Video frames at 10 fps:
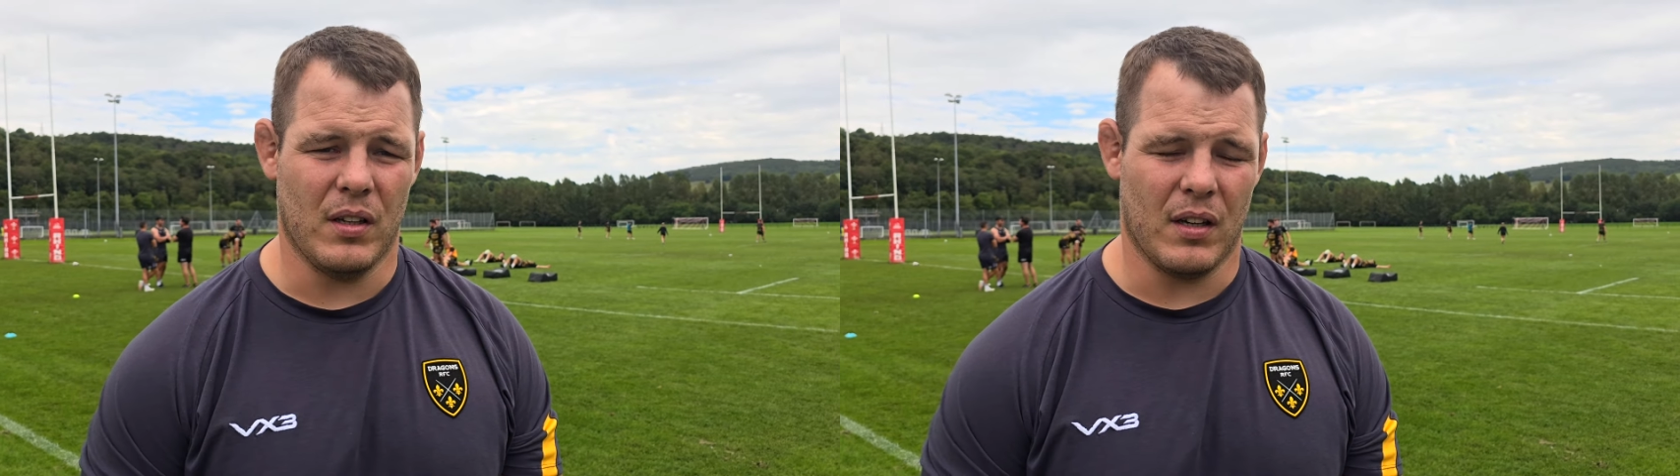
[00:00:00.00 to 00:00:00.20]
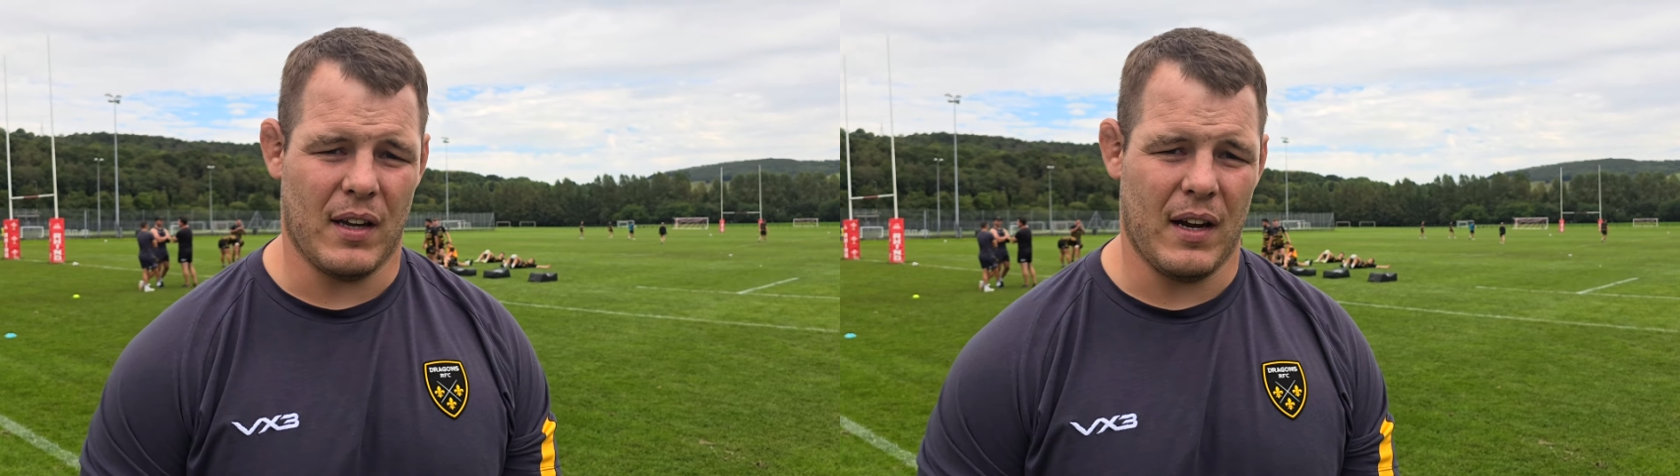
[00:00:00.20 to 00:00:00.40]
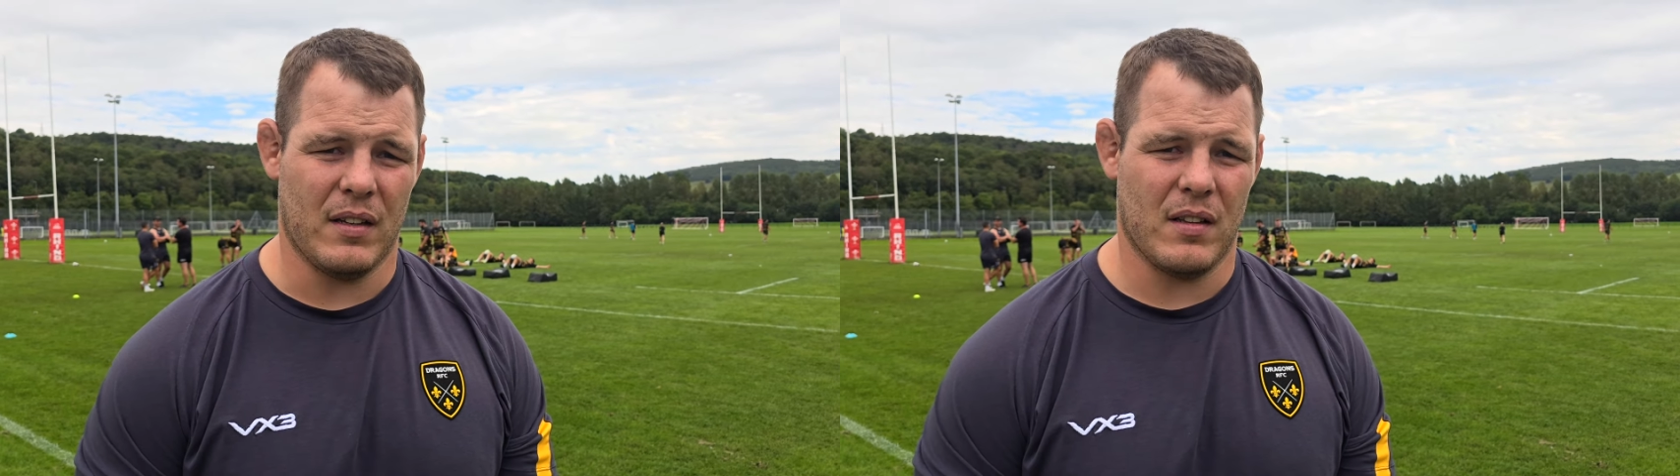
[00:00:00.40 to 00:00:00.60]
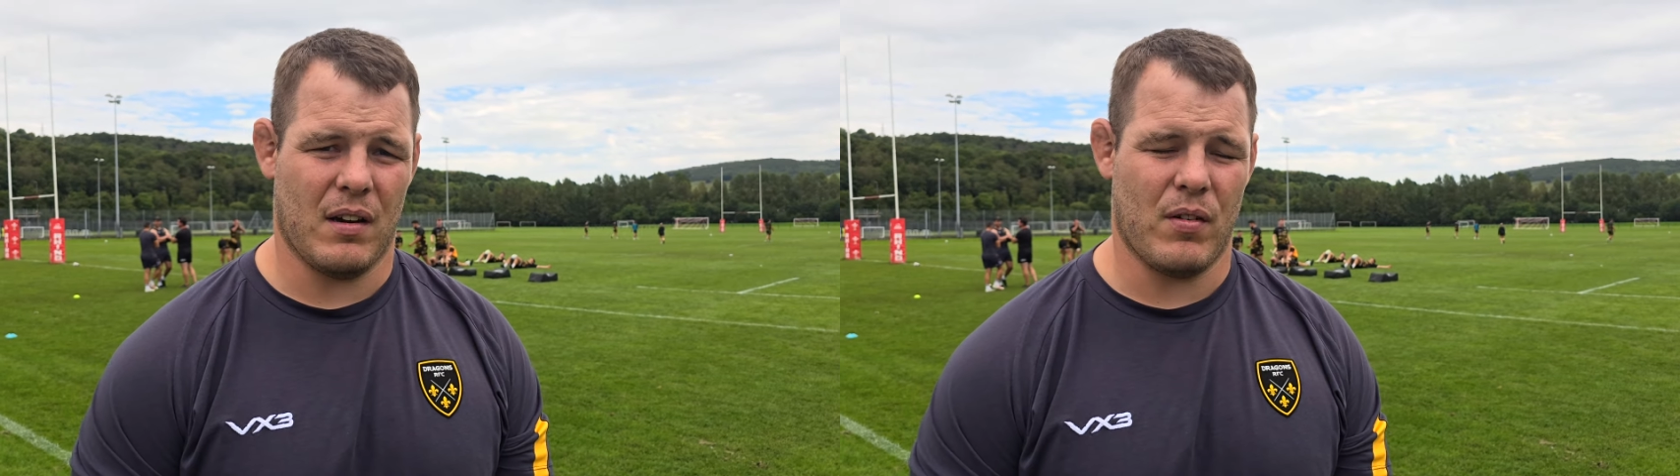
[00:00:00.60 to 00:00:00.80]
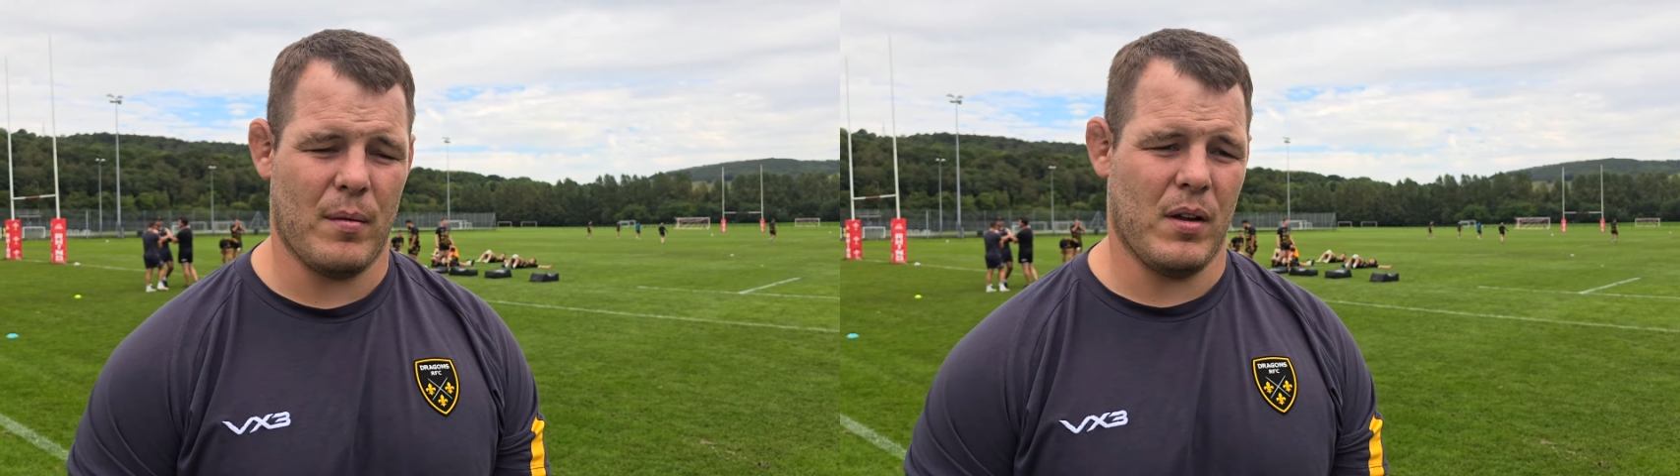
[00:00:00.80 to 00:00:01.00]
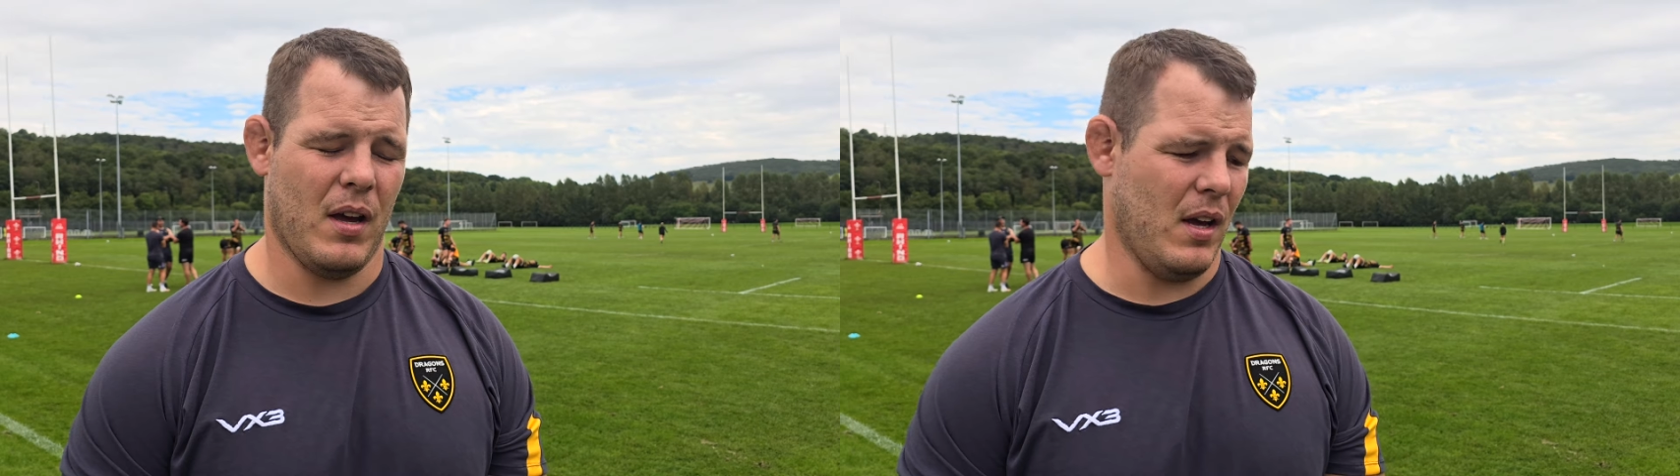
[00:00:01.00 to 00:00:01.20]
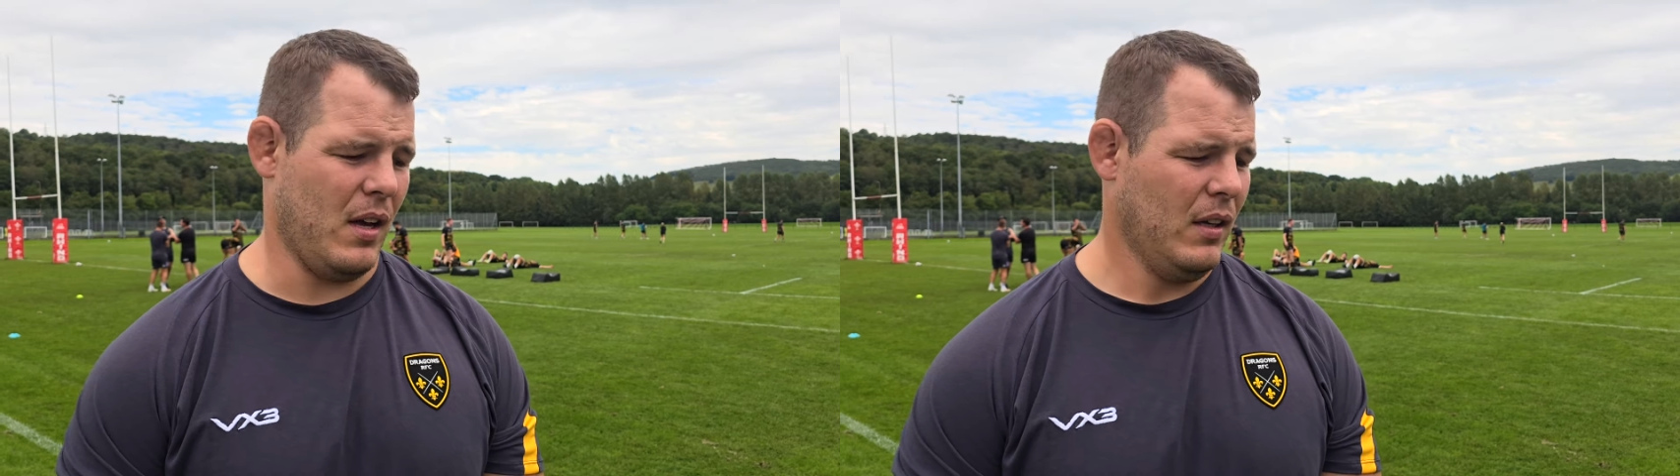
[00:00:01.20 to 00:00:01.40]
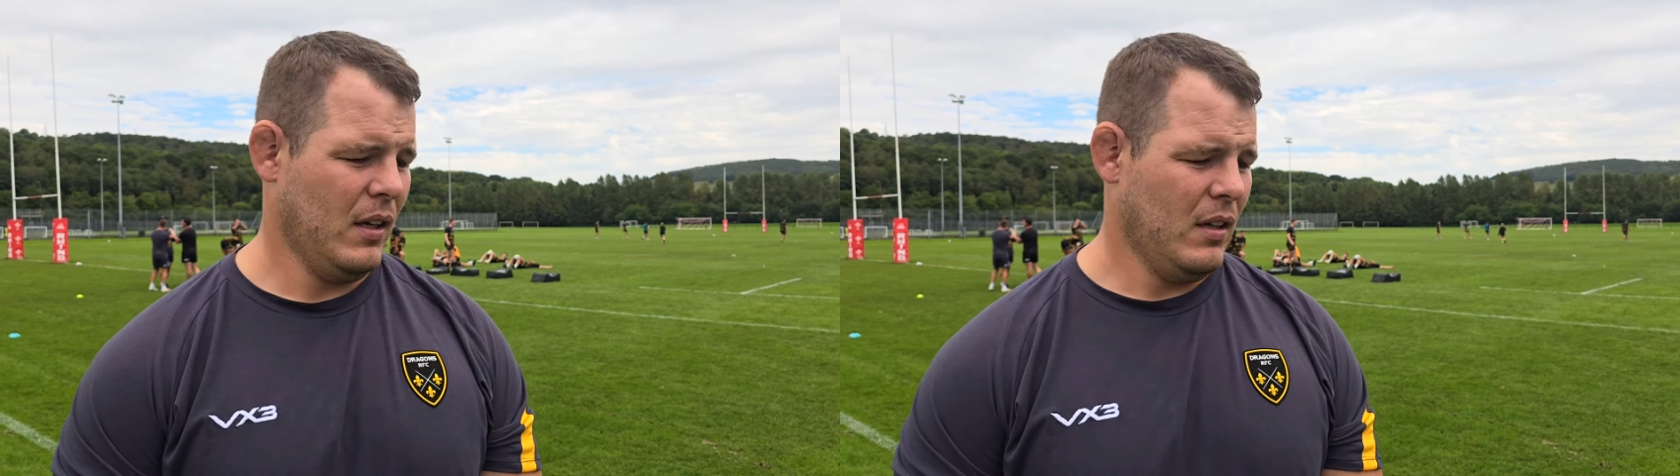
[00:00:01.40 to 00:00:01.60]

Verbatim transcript: to get into that rep, uh,